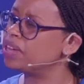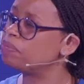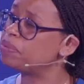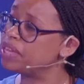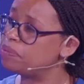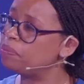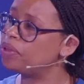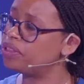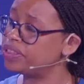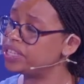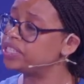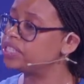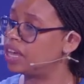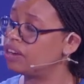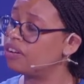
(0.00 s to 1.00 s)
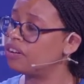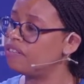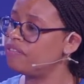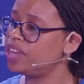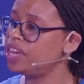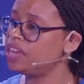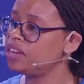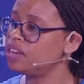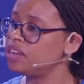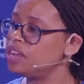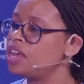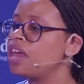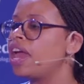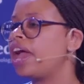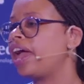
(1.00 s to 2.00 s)
people at the center of it.
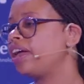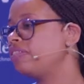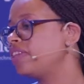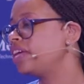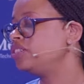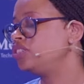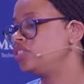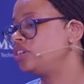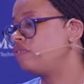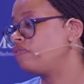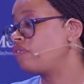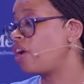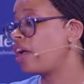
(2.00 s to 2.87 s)
And then to,